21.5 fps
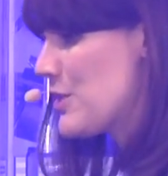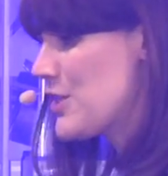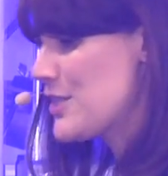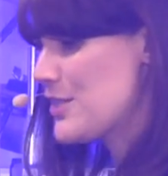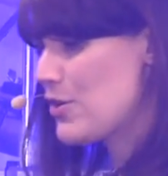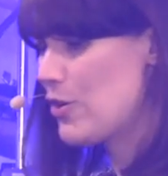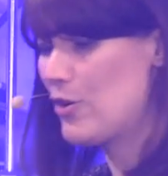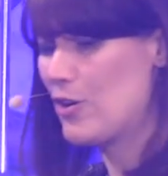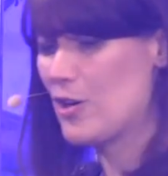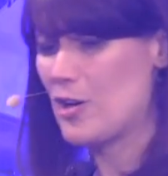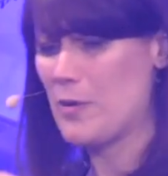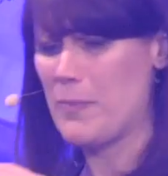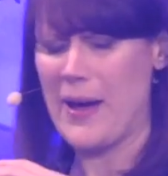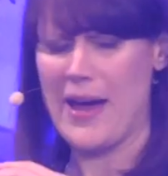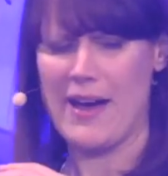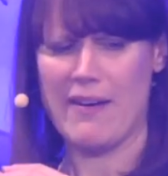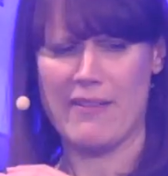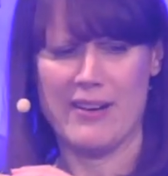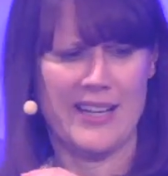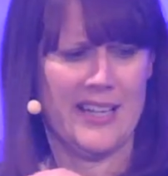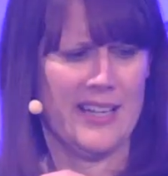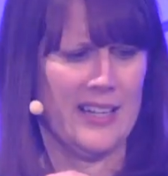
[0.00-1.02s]
talk
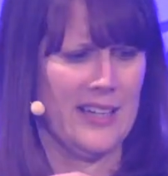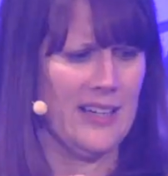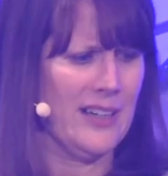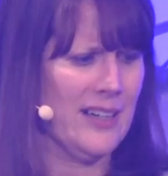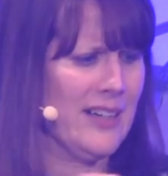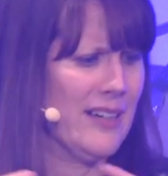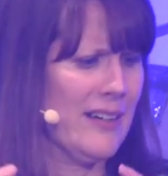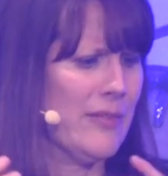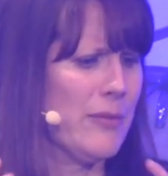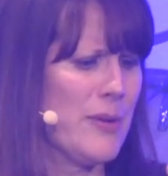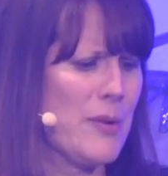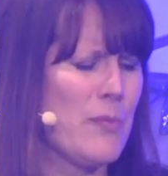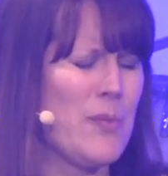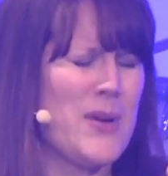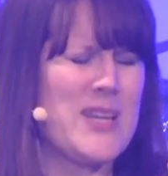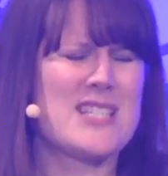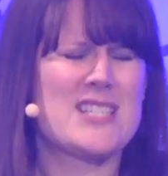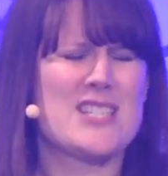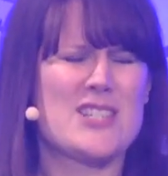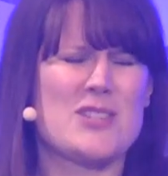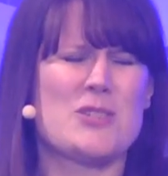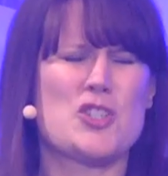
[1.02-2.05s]
about we
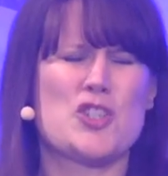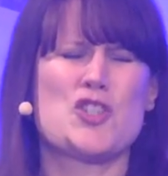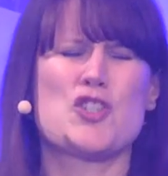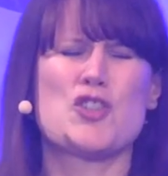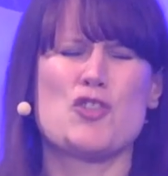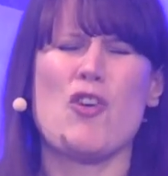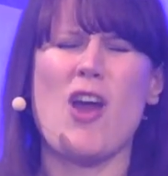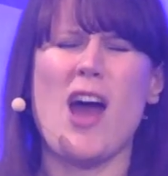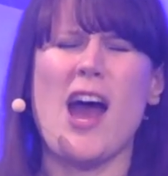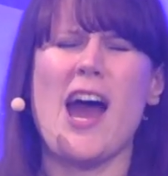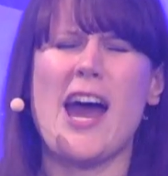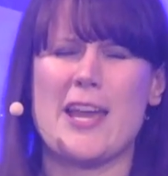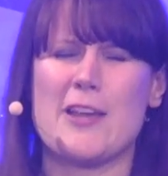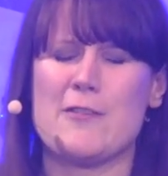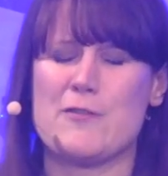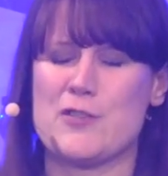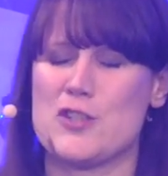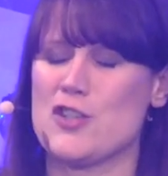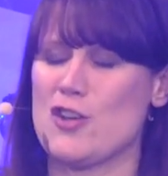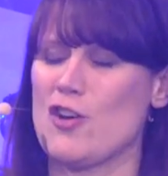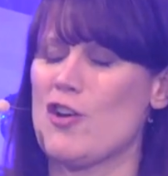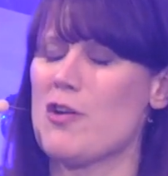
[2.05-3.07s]
strive
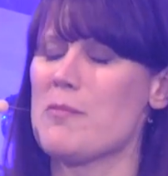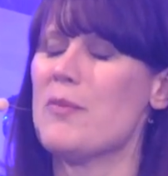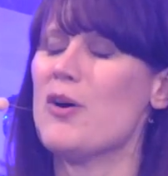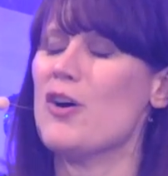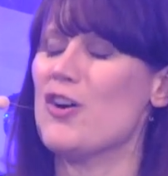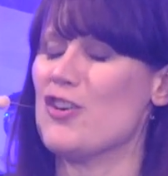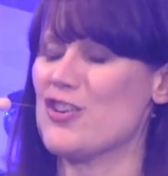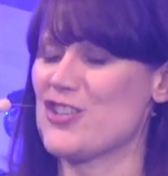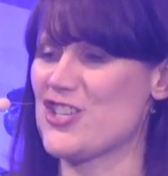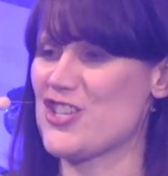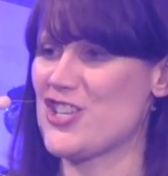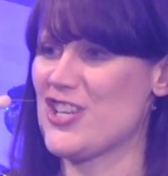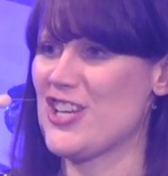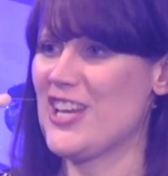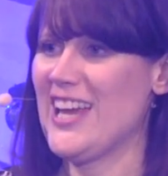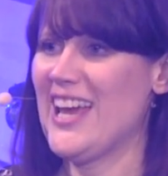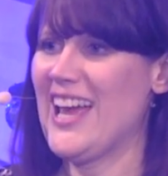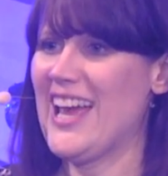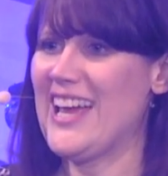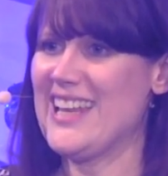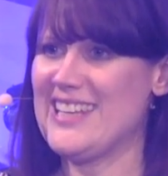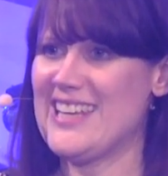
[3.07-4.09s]
so much,
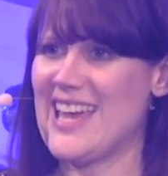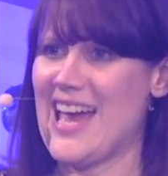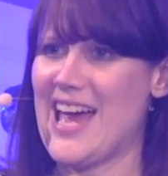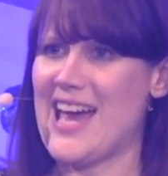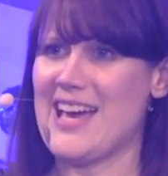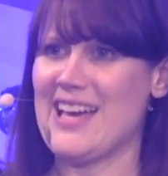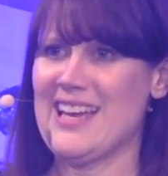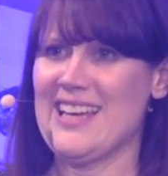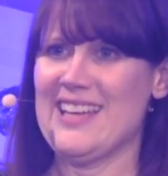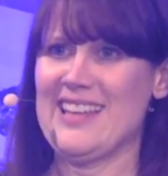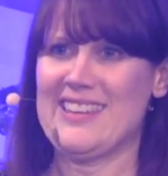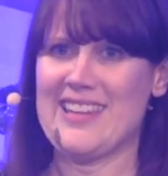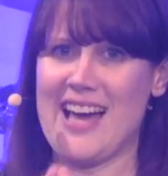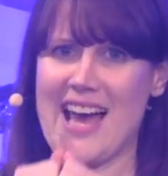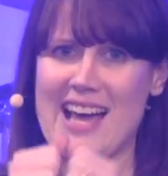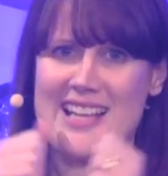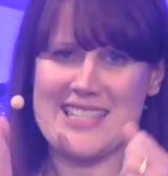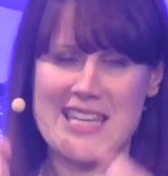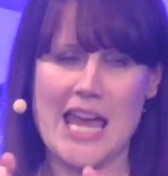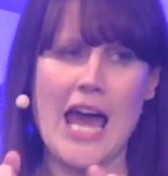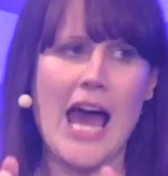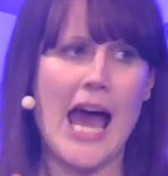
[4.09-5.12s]
and yet that
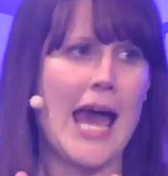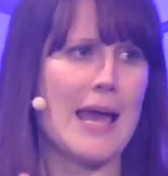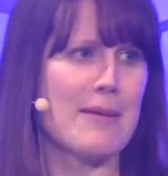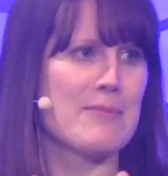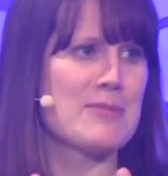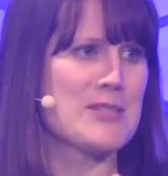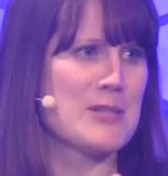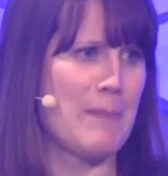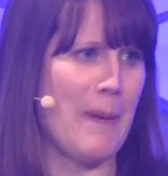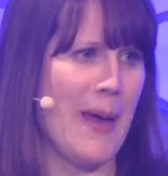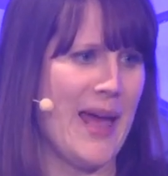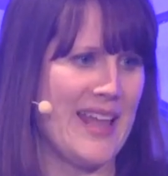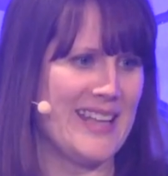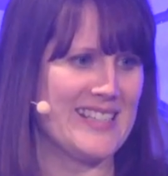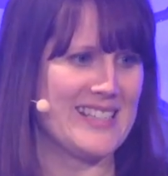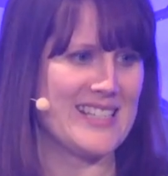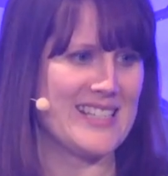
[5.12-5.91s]
time spent